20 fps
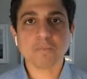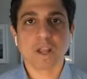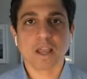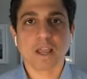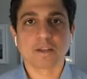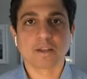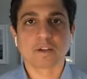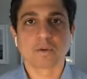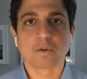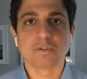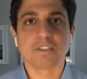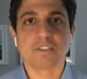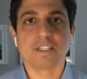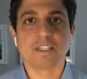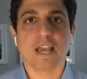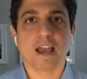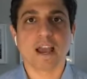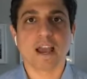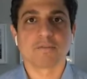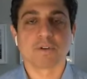and go
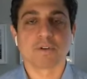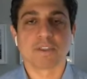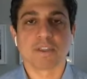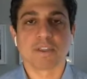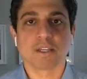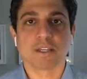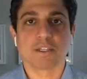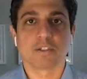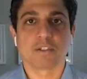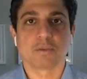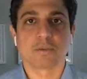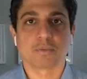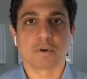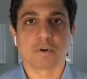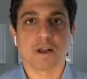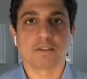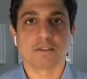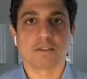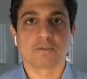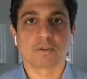see everything in your
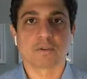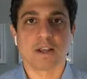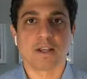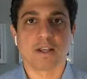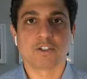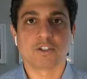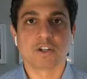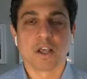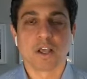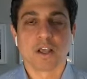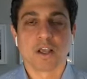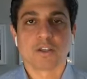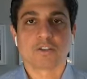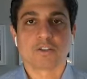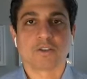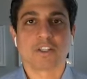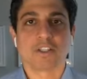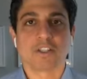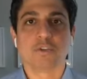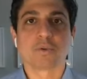price range
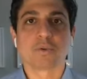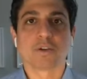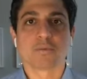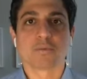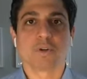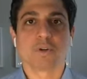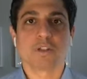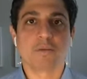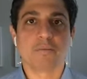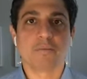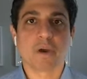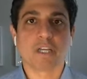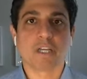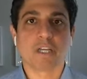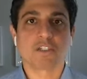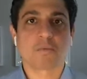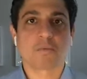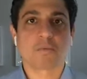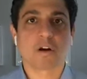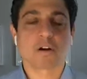so that you can really
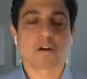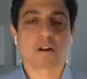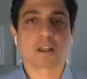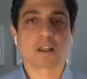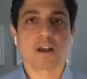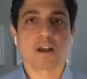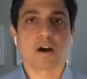benchmark